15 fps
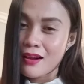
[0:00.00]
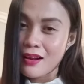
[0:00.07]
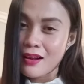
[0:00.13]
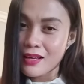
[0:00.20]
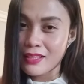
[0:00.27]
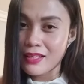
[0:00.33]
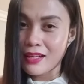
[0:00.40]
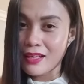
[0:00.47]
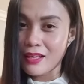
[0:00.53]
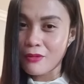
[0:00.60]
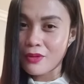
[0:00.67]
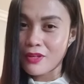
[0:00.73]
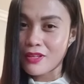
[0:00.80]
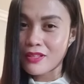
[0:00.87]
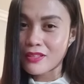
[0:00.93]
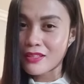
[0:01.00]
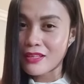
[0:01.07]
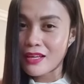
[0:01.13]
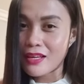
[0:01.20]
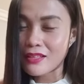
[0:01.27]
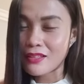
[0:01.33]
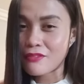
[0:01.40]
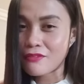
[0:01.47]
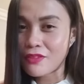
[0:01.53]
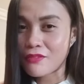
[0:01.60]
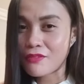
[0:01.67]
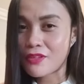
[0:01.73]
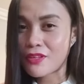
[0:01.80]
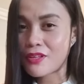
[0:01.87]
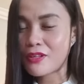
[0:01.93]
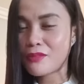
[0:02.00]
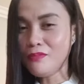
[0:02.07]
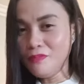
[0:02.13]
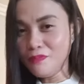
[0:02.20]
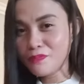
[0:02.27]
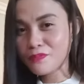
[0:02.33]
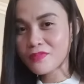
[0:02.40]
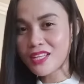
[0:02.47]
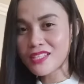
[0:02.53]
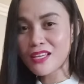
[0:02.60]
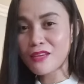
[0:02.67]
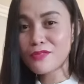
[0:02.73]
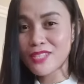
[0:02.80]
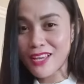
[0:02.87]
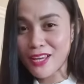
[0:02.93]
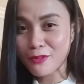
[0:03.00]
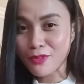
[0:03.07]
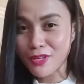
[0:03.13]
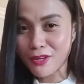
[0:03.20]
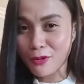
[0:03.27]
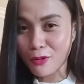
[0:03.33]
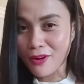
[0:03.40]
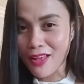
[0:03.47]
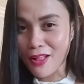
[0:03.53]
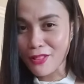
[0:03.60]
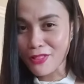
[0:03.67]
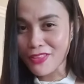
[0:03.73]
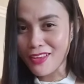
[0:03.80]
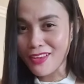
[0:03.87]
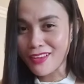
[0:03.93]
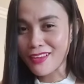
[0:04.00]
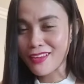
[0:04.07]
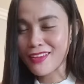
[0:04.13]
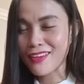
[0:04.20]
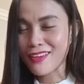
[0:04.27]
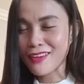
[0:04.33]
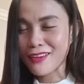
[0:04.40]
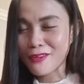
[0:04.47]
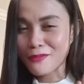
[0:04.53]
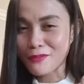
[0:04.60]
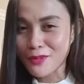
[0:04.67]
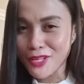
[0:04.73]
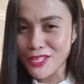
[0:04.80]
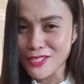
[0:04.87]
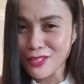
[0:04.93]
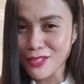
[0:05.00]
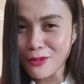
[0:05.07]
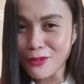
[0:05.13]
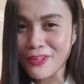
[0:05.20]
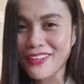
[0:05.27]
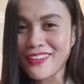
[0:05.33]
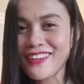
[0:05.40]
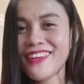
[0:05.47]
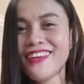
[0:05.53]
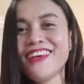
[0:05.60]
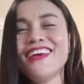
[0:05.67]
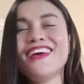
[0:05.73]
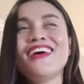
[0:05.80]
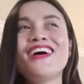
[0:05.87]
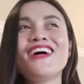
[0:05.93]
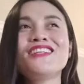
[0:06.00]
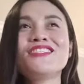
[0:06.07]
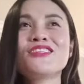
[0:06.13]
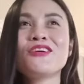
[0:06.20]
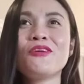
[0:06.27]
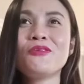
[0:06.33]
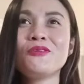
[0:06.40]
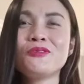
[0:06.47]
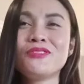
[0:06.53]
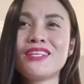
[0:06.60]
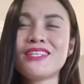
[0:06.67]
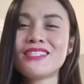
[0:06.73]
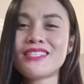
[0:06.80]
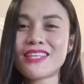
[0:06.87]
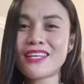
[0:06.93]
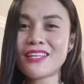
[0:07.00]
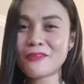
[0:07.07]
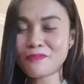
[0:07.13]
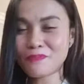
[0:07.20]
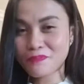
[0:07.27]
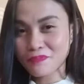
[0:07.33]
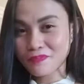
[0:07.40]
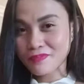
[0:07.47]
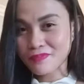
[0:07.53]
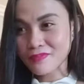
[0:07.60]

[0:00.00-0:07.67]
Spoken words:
Luckily we didn't get the fever. As I've said, we are all healthy, praise the Lord. And so that's it.